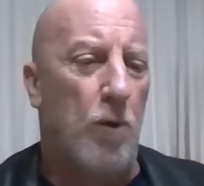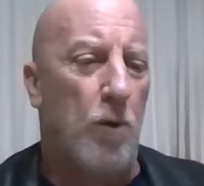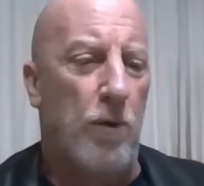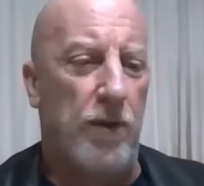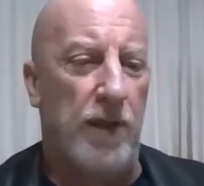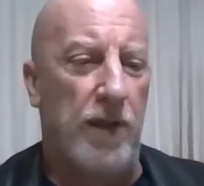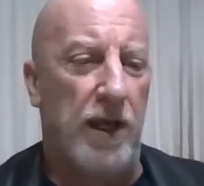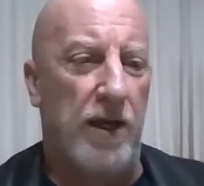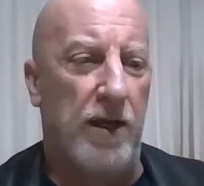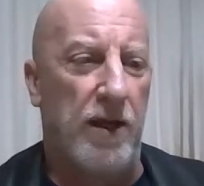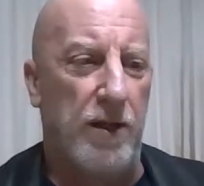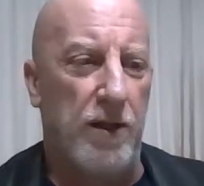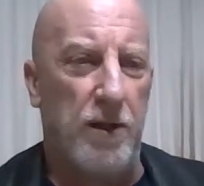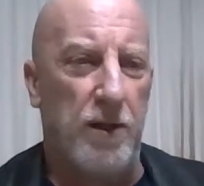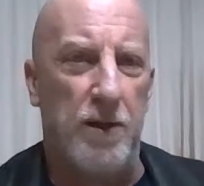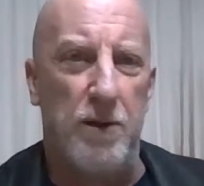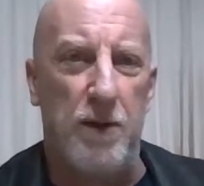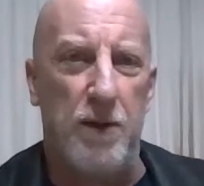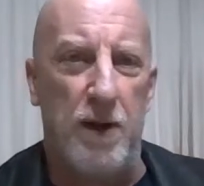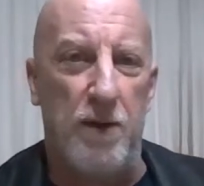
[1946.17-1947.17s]
What they
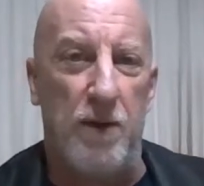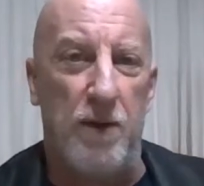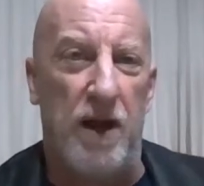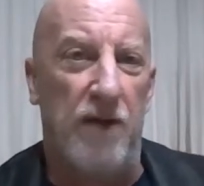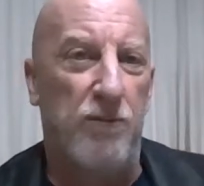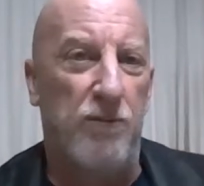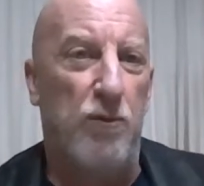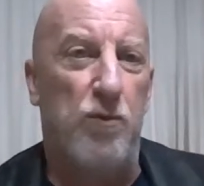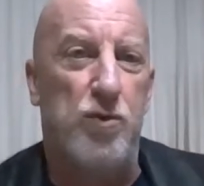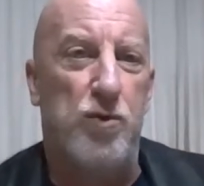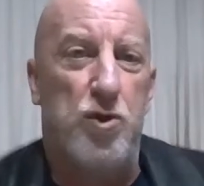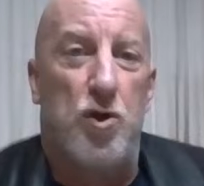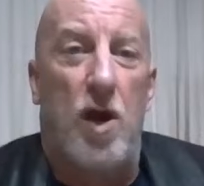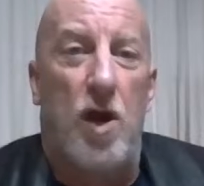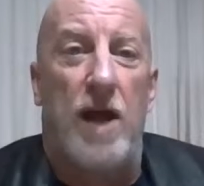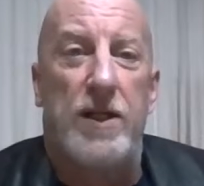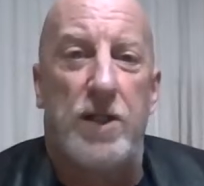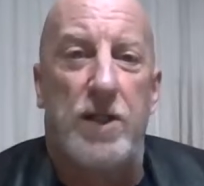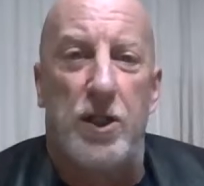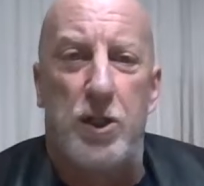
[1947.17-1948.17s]
have
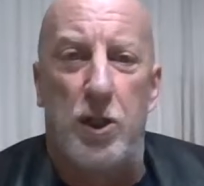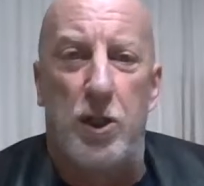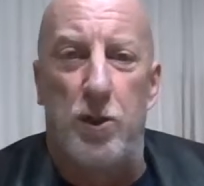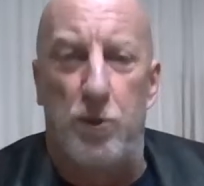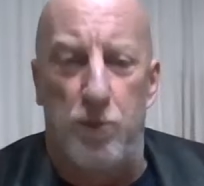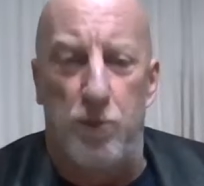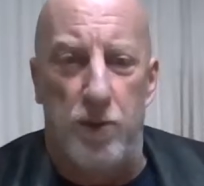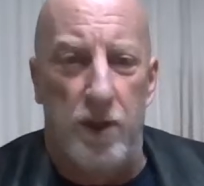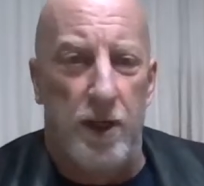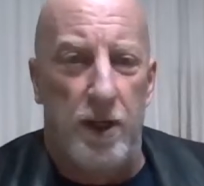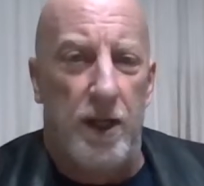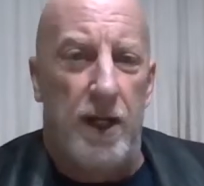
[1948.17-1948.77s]
tried to do